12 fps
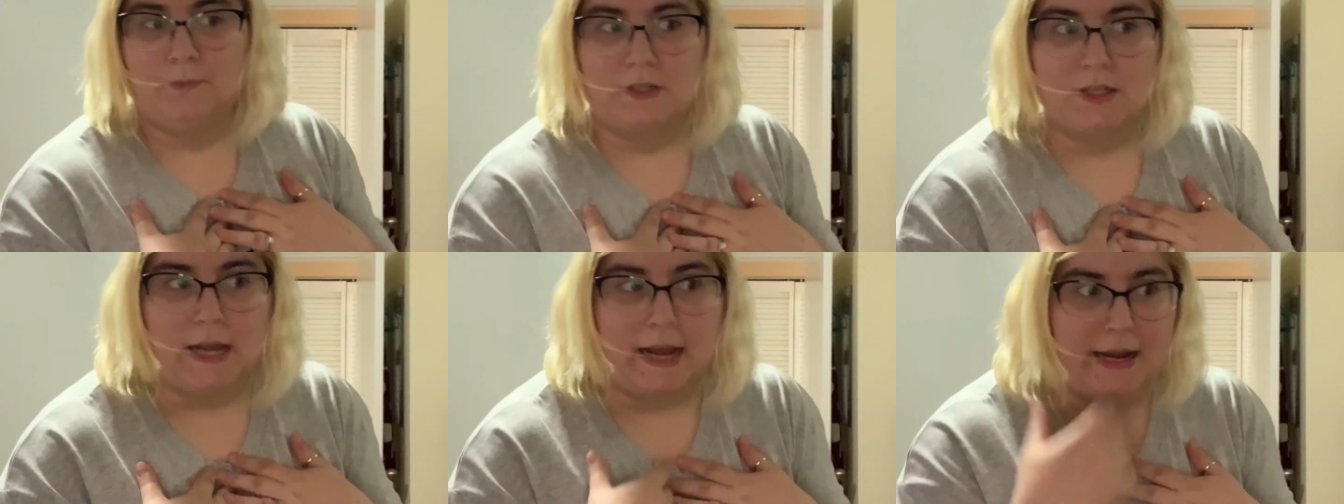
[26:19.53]

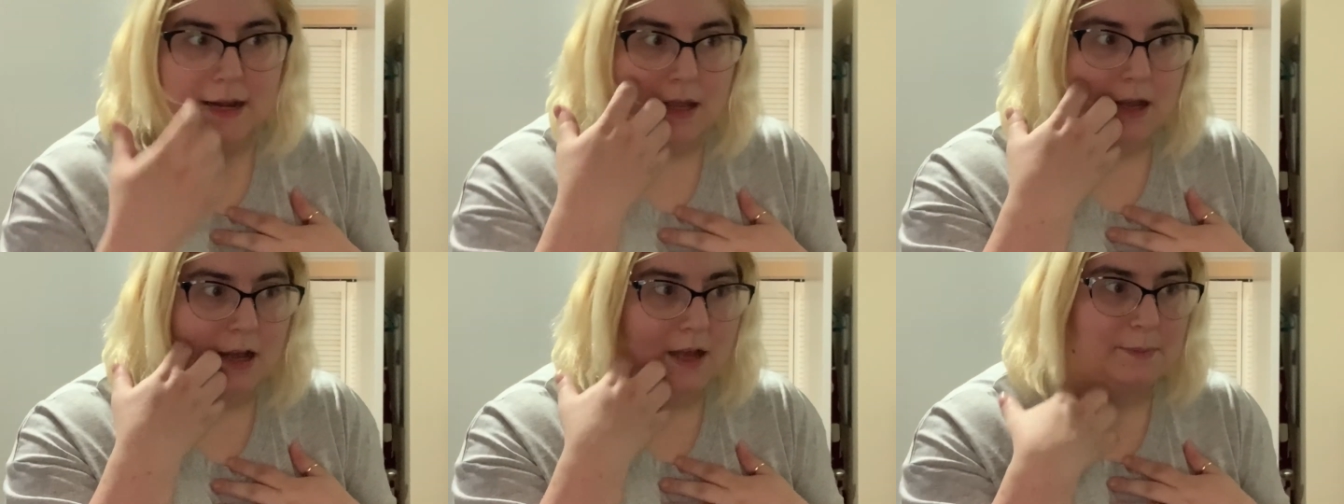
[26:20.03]
side.
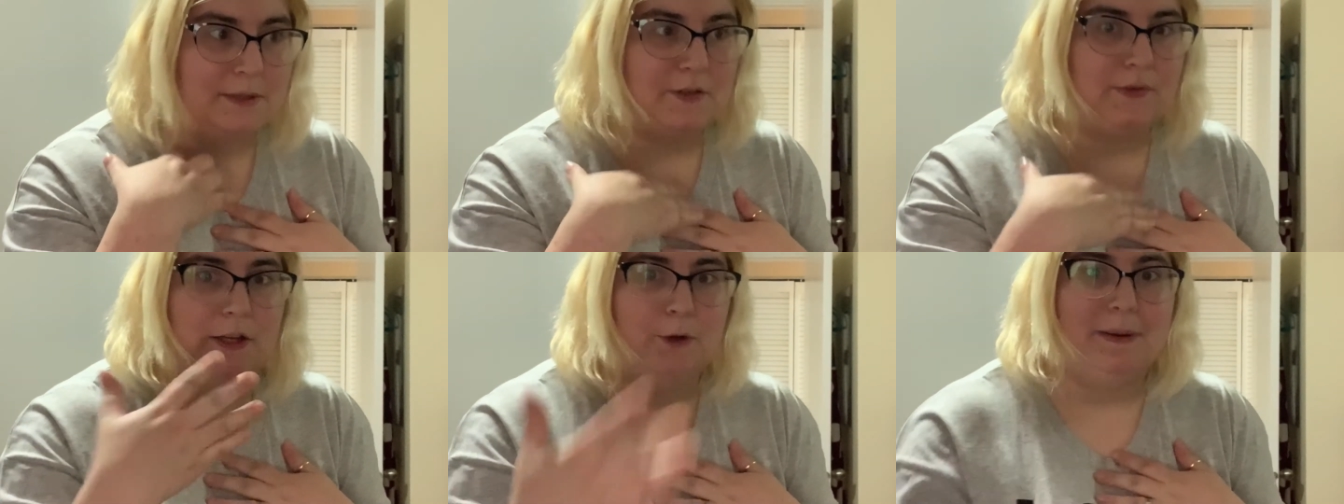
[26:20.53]
Um, this
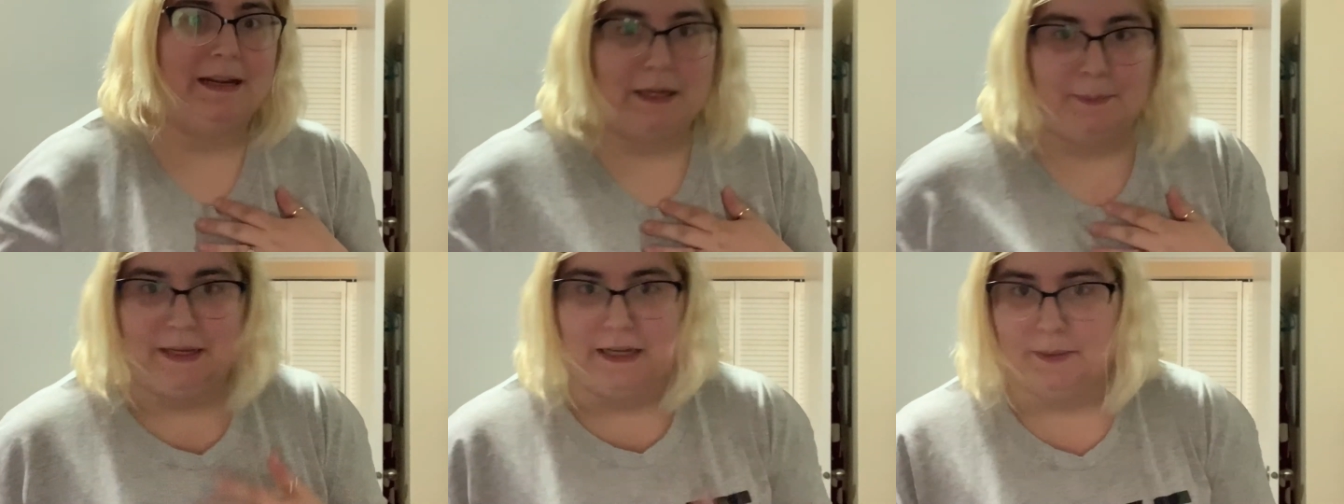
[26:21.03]
video might
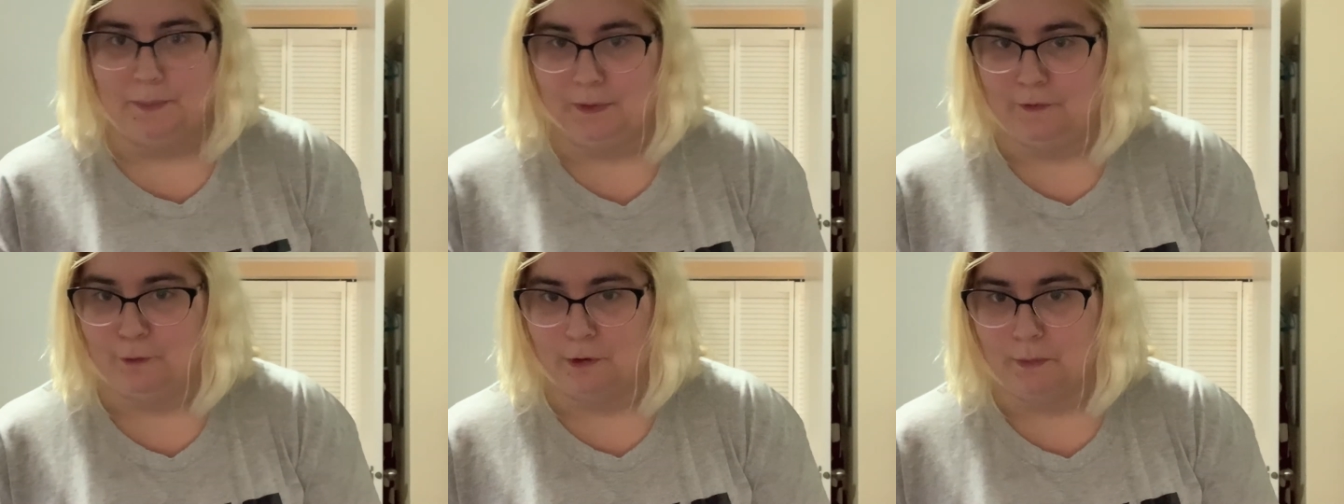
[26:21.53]
not be up
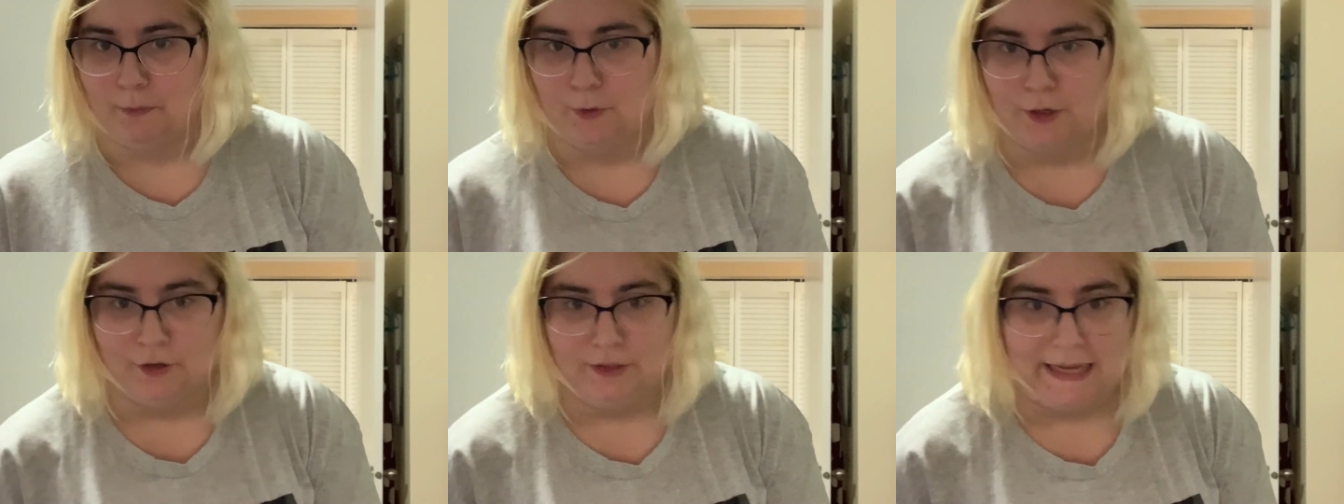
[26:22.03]
before
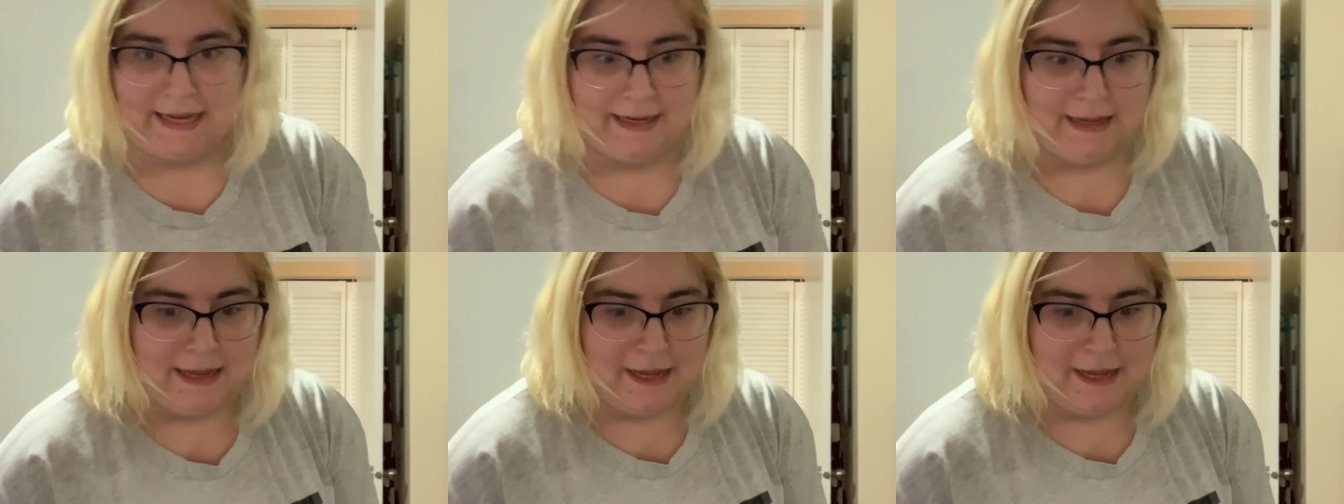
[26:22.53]
Memorial Day,